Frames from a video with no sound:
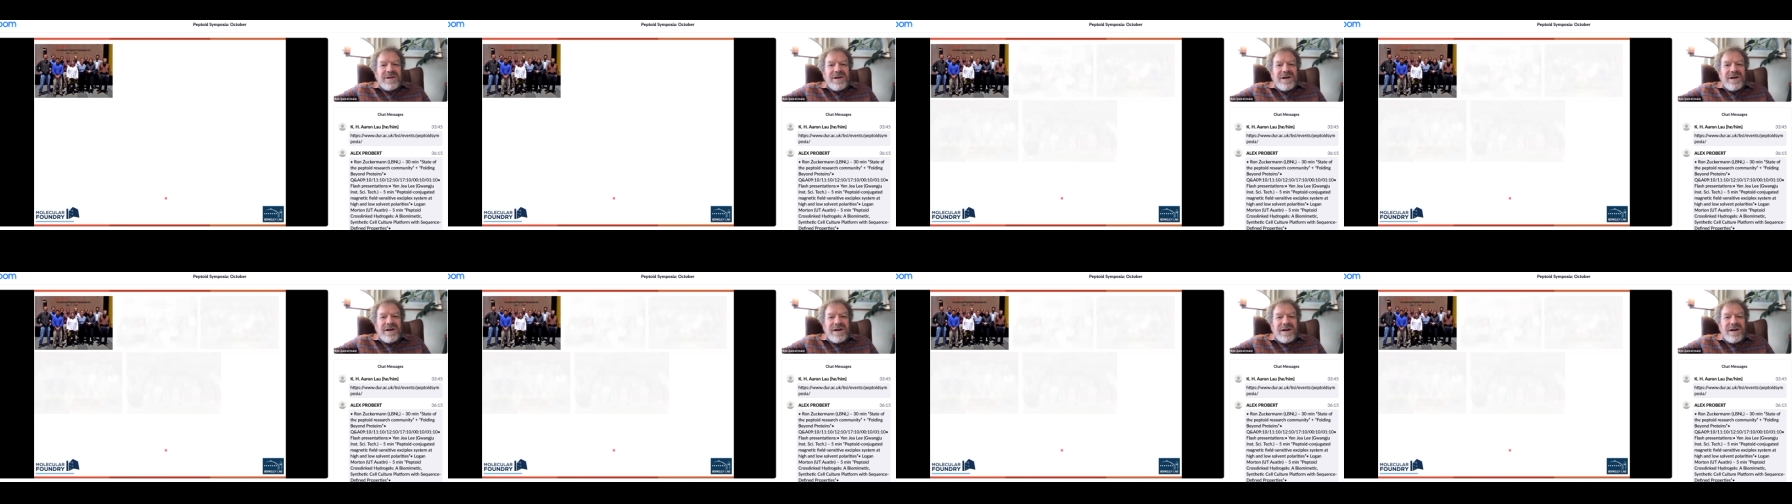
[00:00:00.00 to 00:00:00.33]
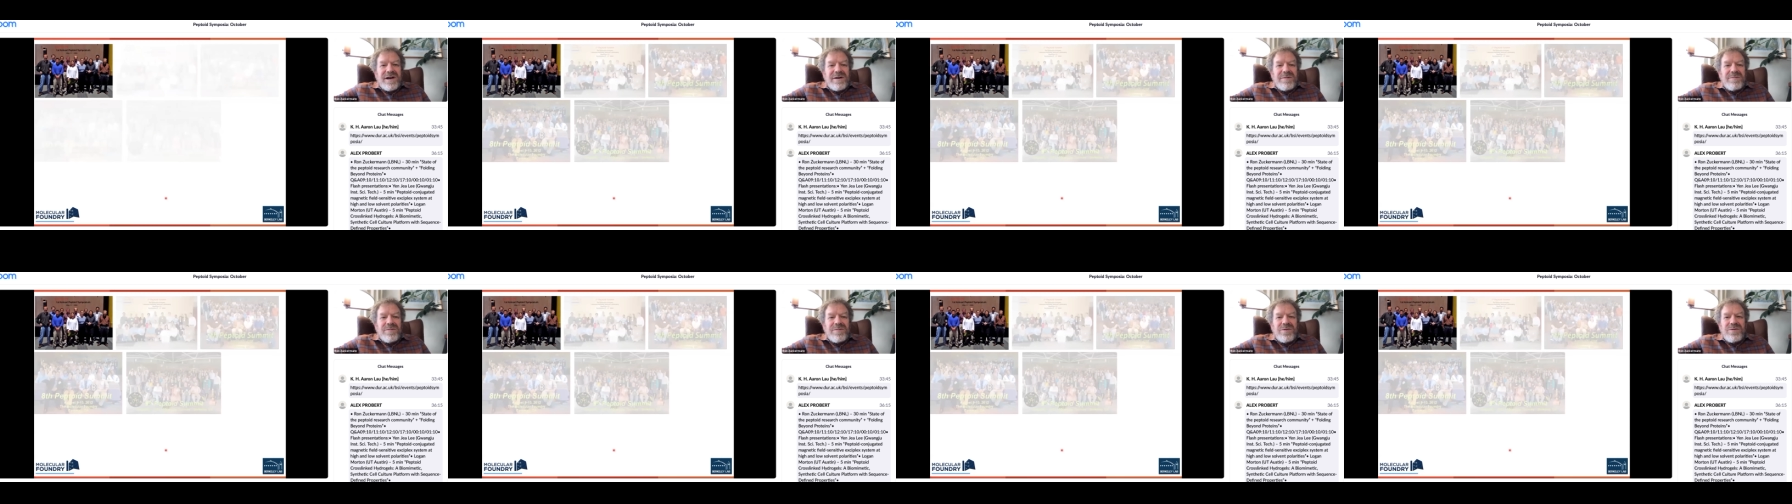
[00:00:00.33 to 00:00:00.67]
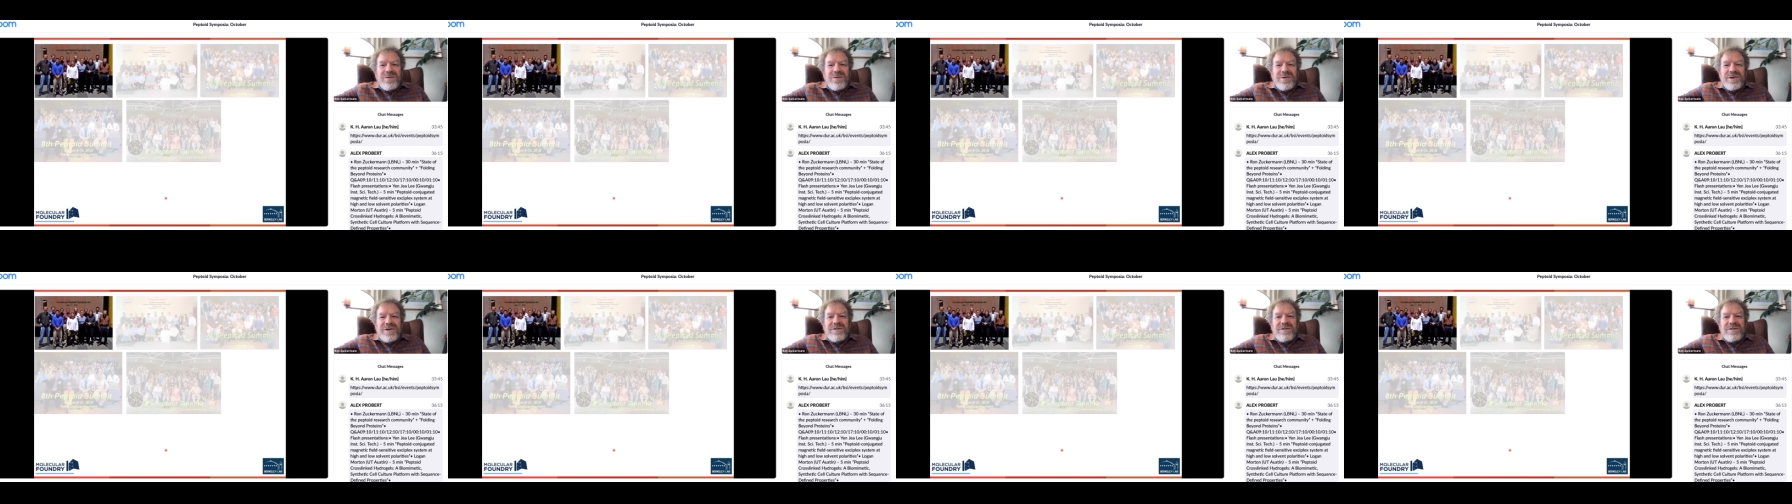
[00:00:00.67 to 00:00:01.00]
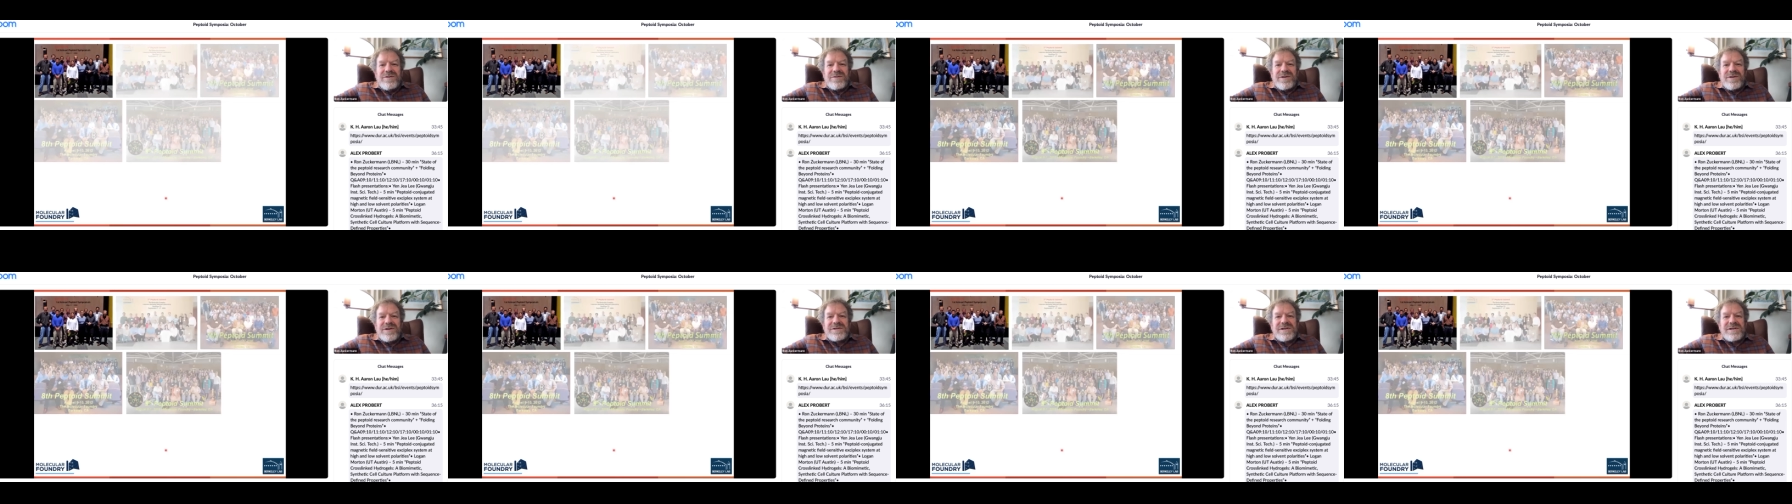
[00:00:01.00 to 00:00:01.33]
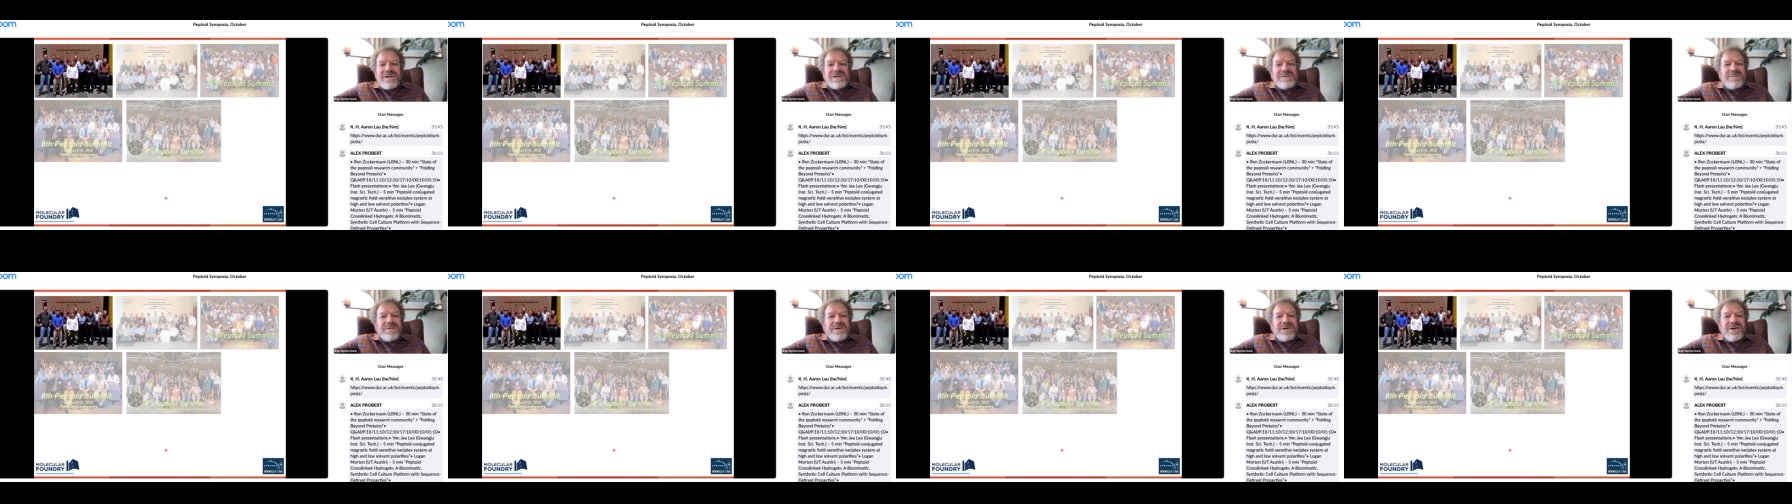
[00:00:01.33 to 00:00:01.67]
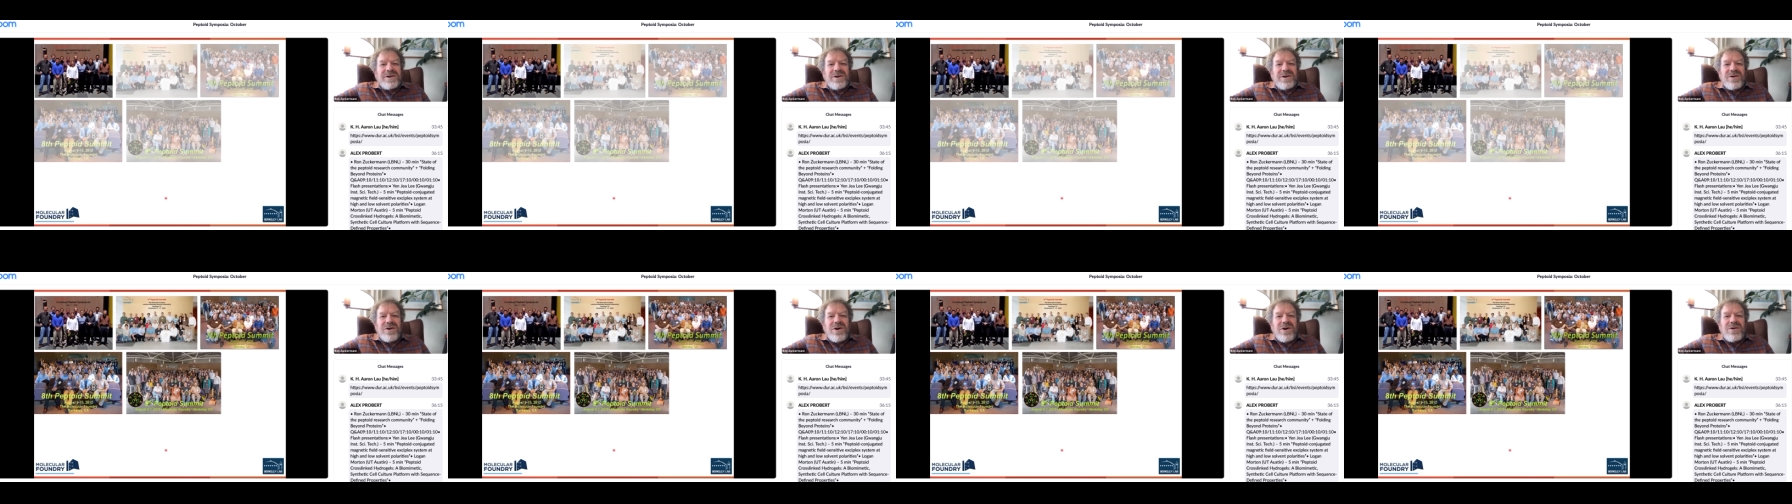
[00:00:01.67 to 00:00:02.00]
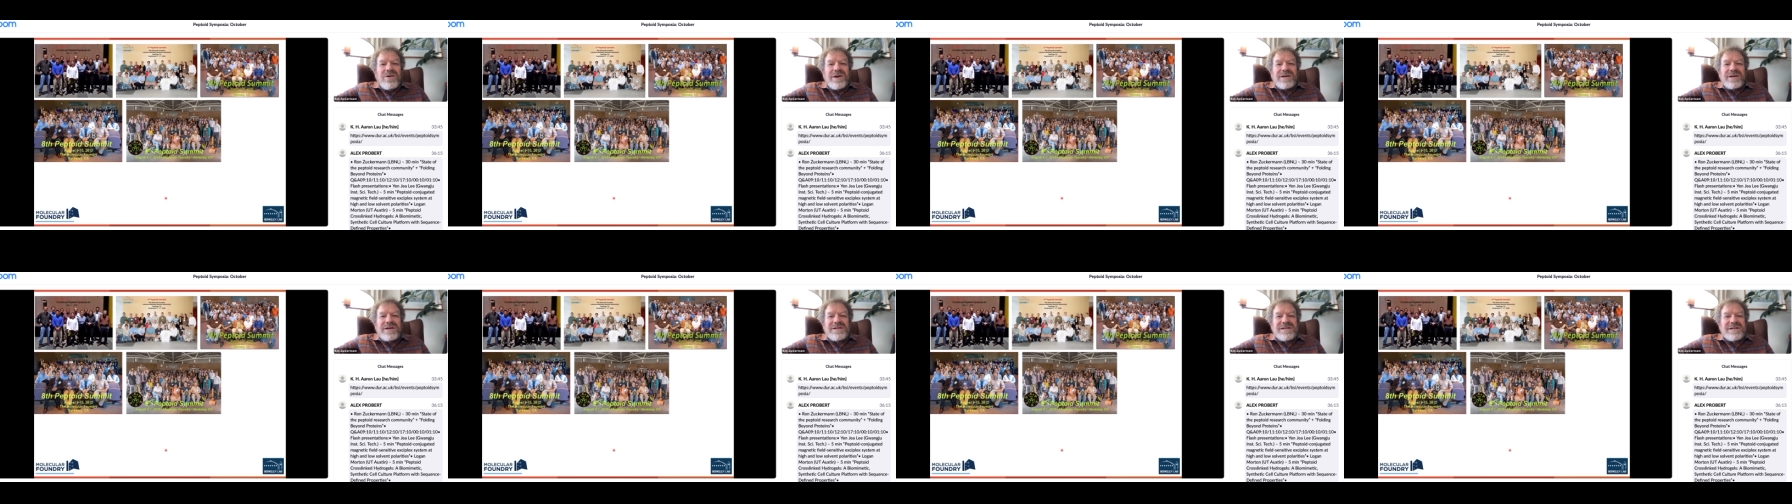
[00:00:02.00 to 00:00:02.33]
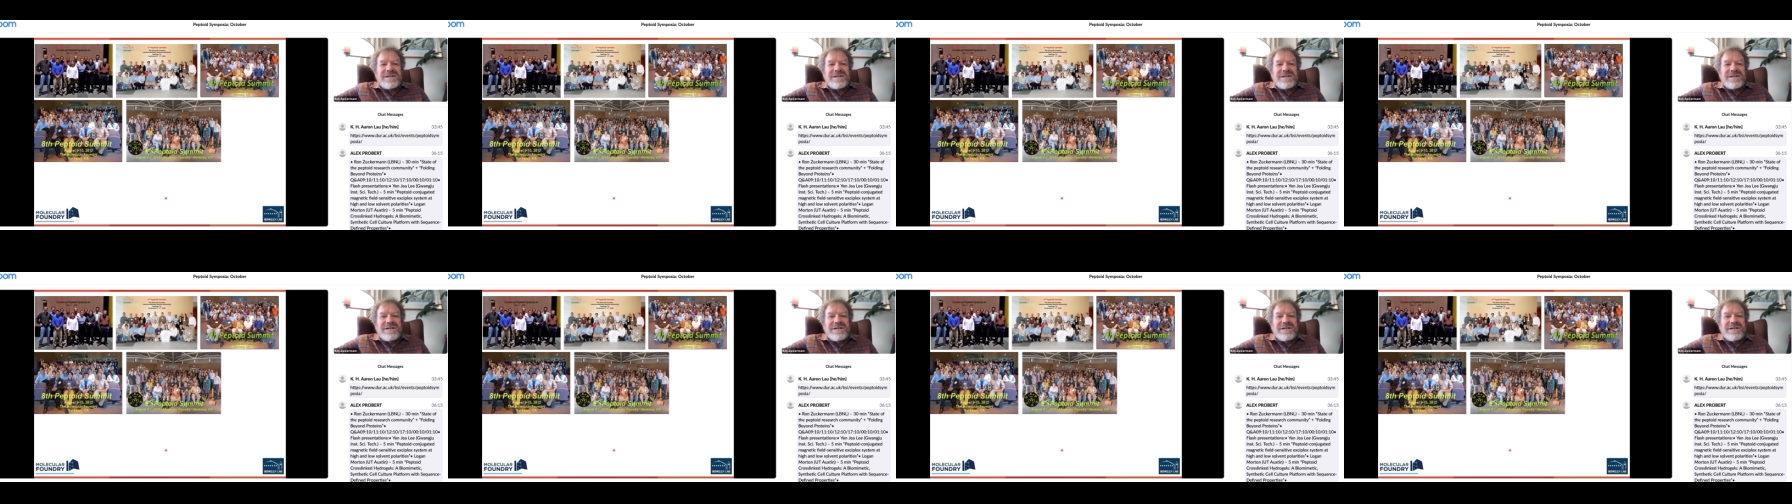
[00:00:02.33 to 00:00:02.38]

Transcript: Um, we this has been growing